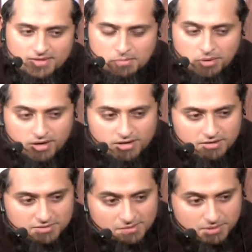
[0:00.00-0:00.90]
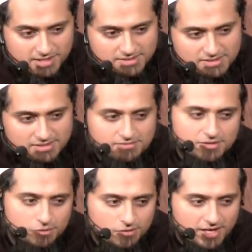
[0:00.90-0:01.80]
Part of the blessings of the
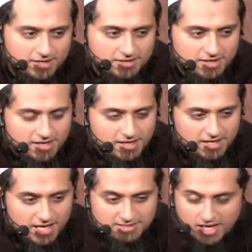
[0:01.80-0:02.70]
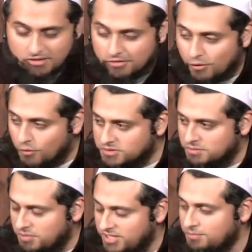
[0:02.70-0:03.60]
Qur'an is that those
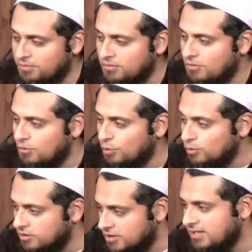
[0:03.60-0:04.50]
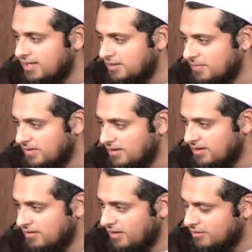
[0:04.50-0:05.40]
people who learn it,
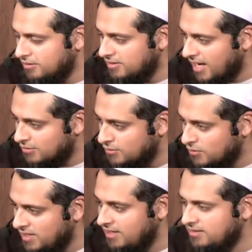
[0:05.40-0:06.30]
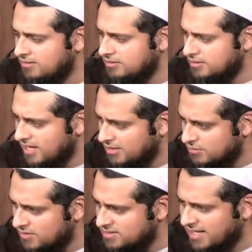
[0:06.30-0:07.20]
they learn how to read, they learn how to
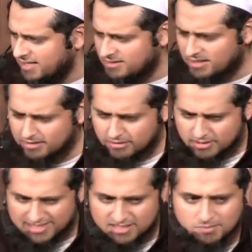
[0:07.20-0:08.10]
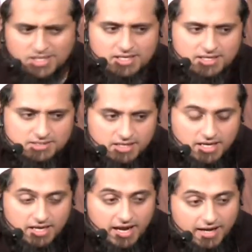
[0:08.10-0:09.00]
recite, they learn its meanings,
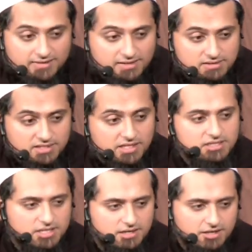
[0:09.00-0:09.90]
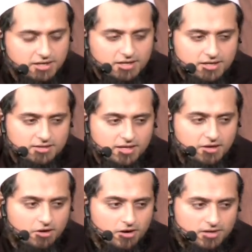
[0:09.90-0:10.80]
and then teach it, they
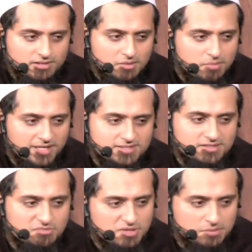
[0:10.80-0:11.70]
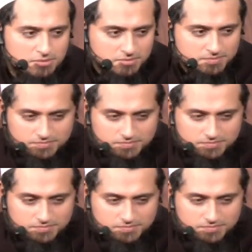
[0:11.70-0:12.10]
are the best of people.